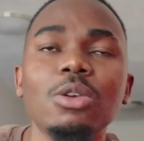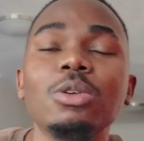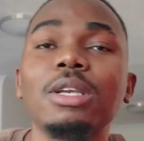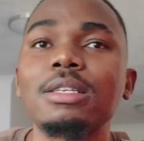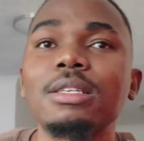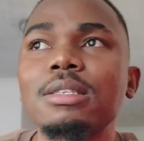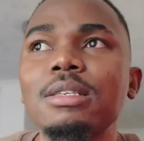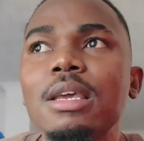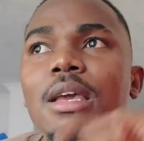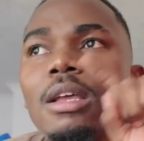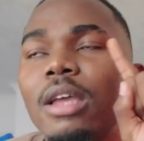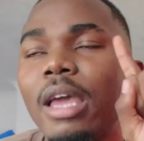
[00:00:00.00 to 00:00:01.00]
You just
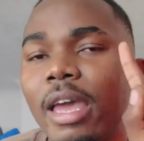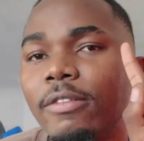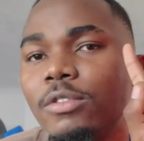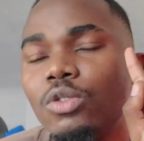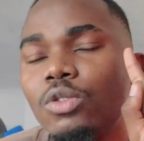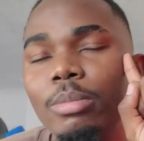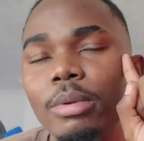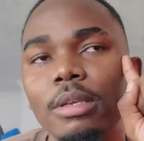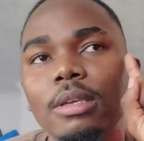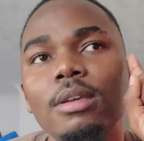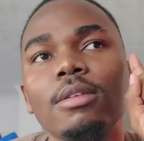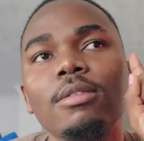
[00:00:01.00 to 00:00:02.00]
have to
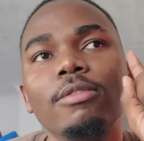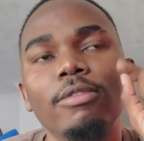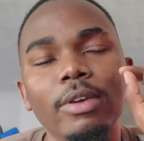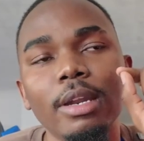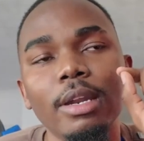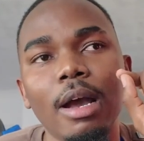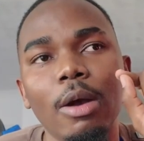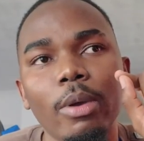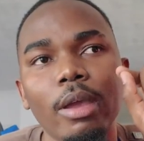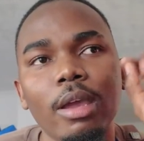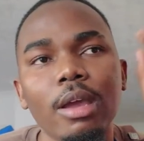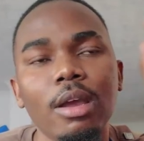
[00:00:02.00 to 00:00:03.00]
be very
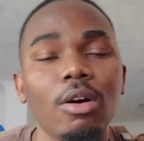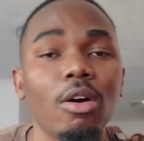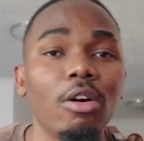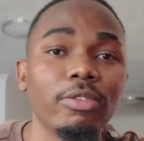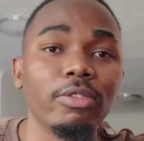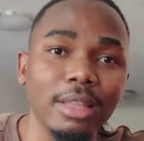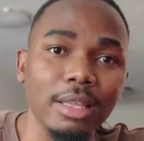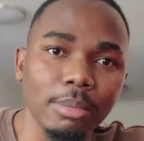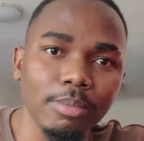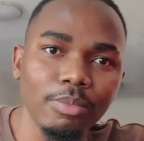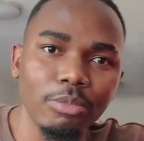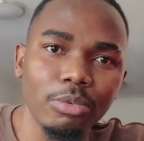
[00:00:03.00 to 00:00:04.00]
aware of the
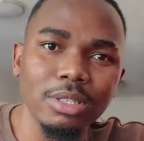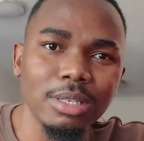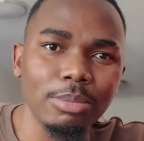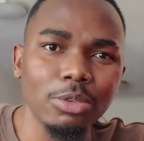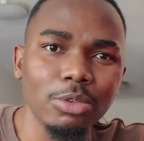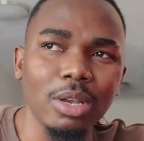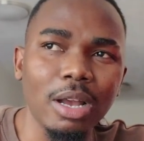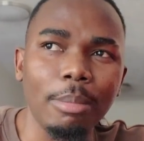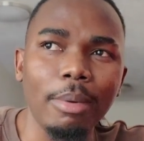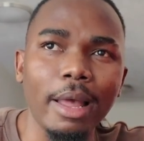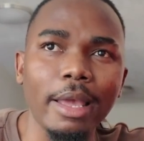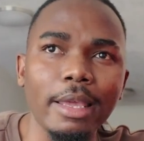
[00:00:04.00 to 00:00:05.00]
principles you're
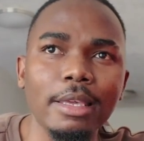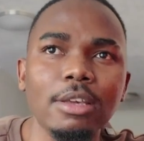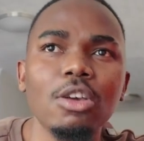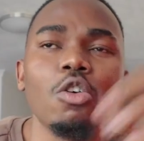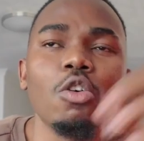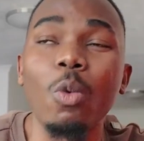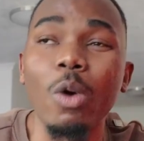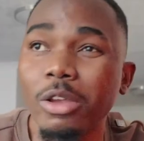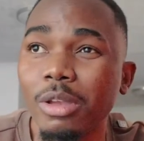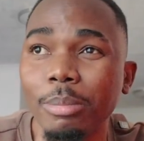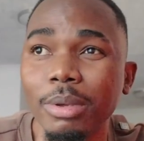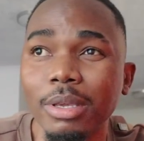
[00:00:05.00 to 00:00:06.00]
applying, why
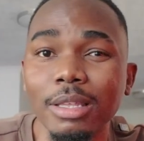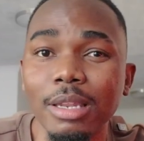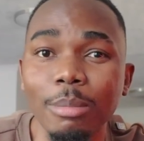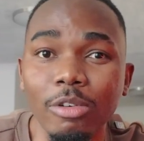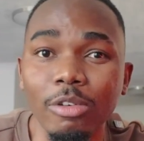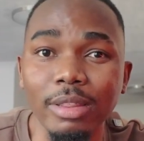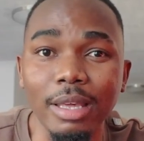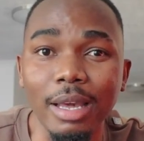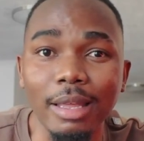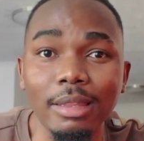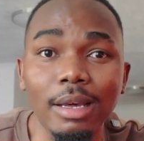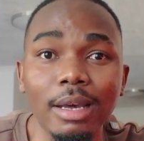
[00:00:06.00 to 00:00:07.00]
you're picking them over the
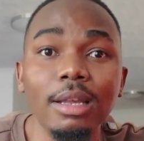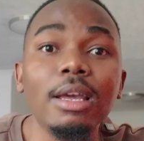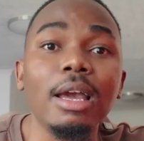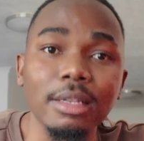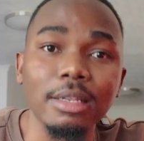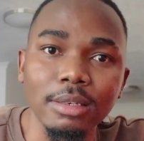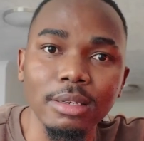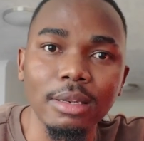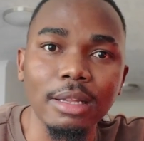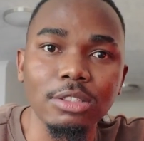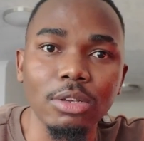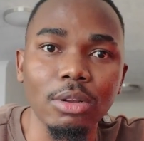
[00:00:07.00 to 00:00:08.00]
other, and
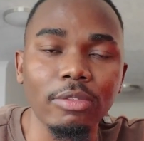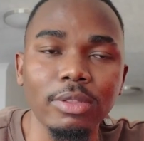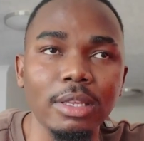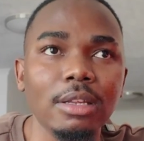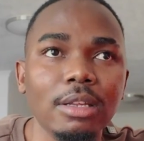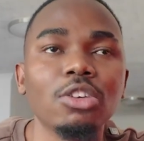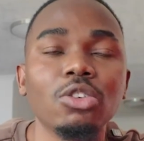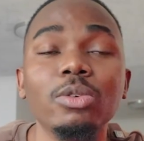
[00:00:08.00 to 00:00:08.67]
that sort of thing.